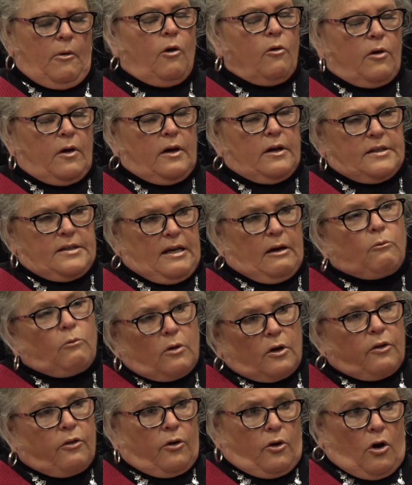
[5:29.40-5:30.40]
is that
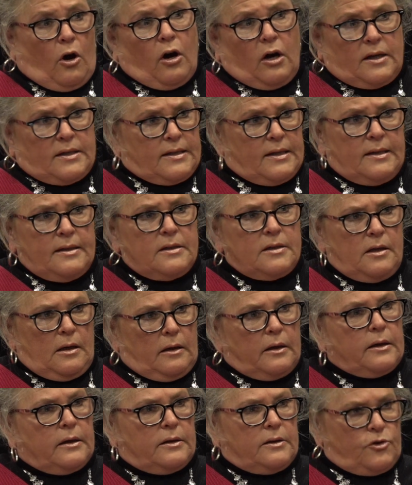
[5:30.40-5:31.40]
one of the causes,
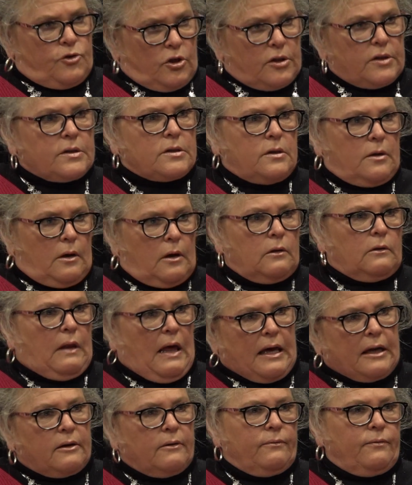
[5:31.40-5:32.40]
is just a
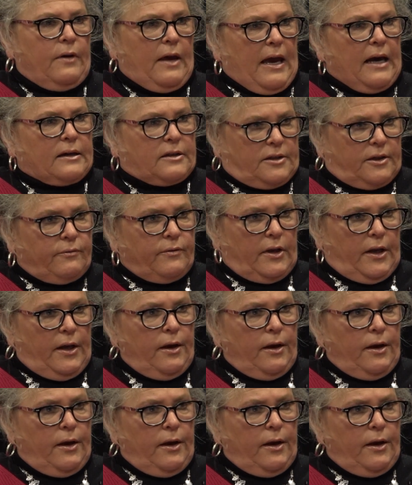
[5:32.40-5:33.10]
lot of activity?